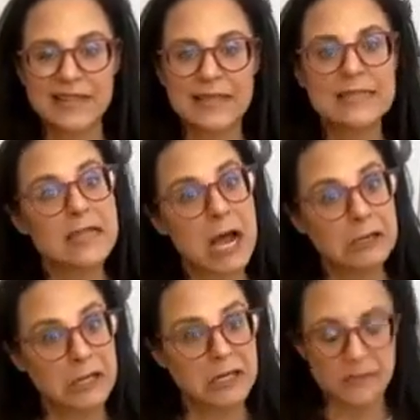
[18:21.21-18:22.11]

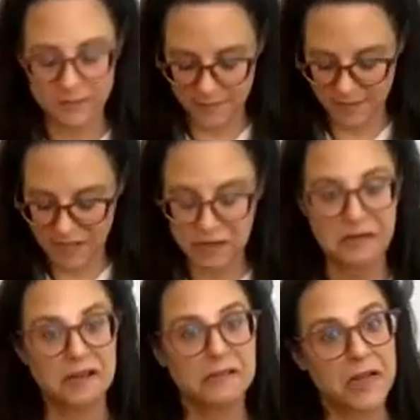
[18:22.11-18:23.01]
solid
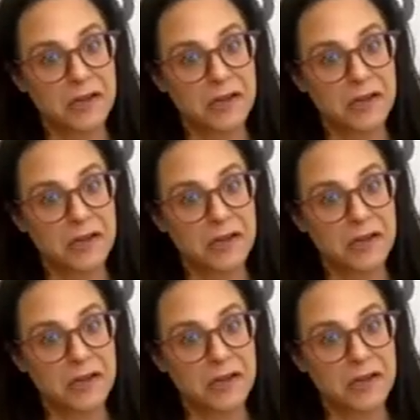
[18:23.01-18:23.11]
material in